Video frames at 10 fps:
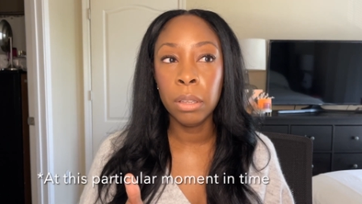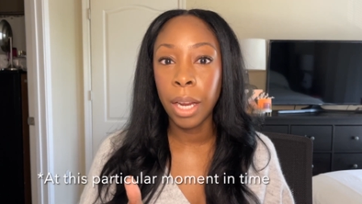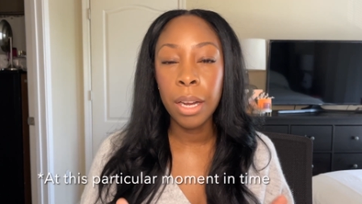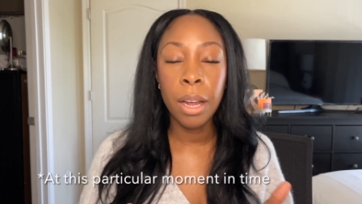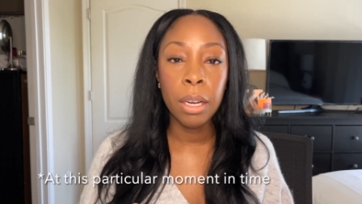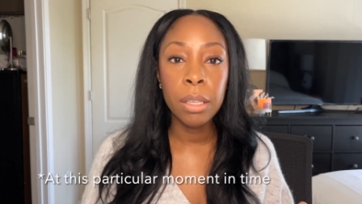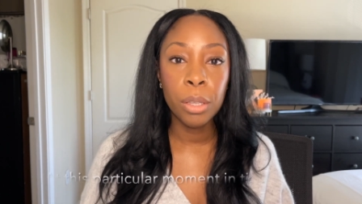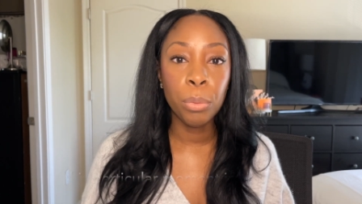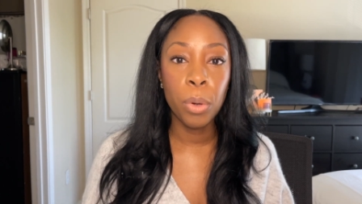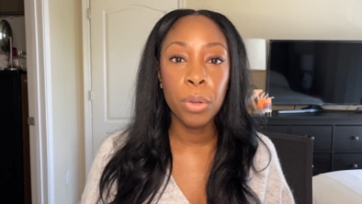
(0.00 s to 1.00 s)
data
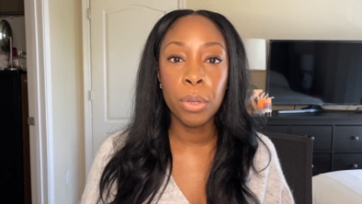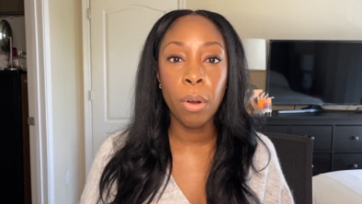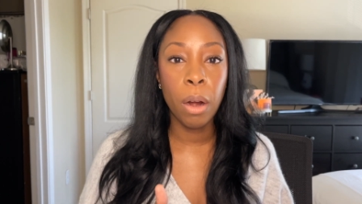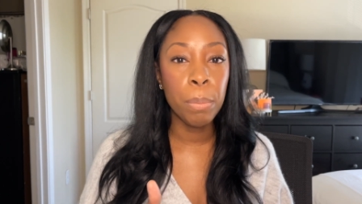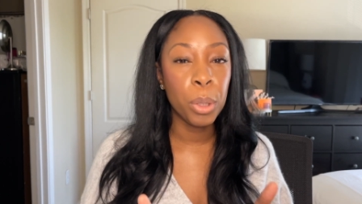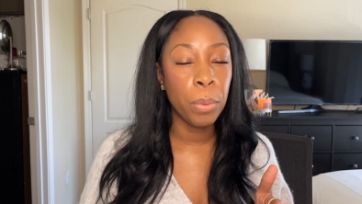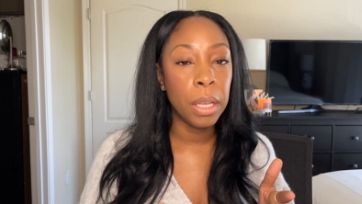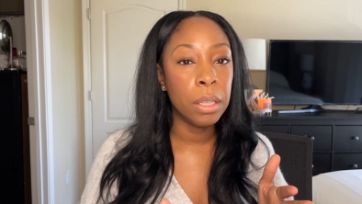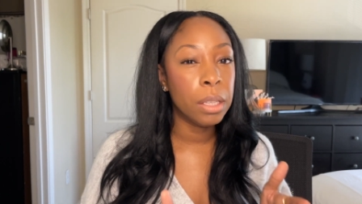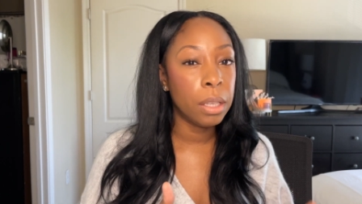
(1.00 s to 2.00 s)
analyst roles are
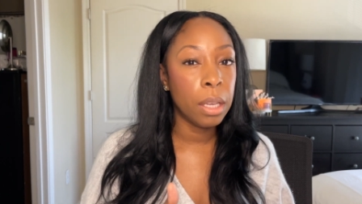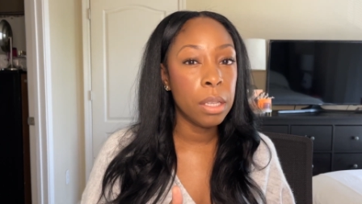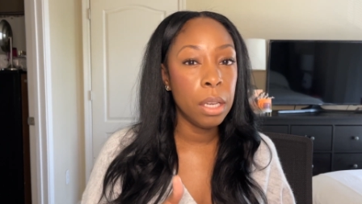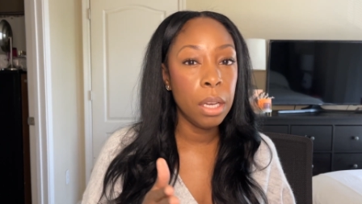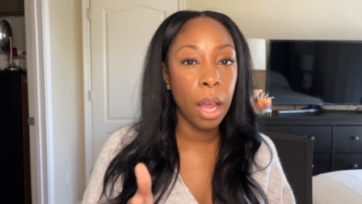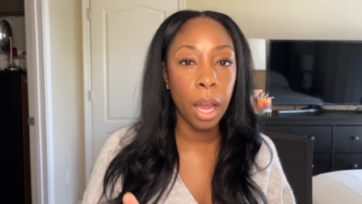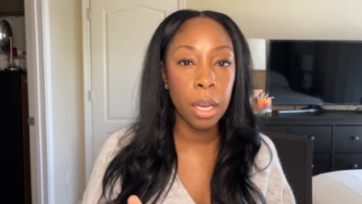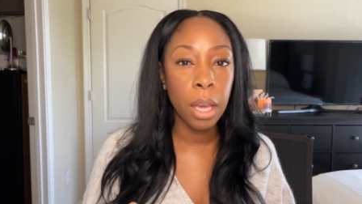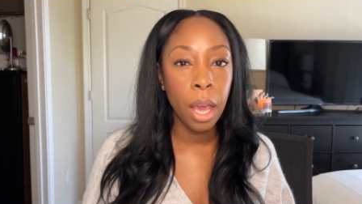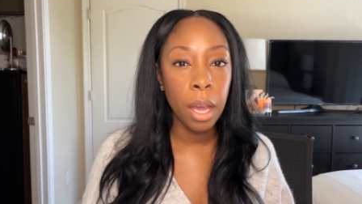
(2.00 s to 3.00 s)
between 60 to
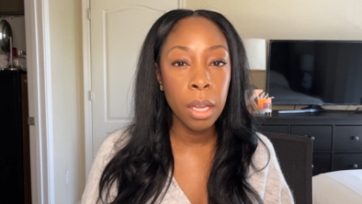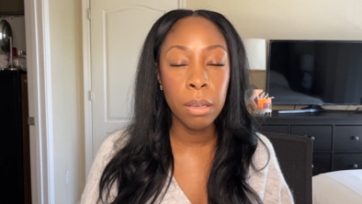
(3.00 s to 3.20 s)
80K.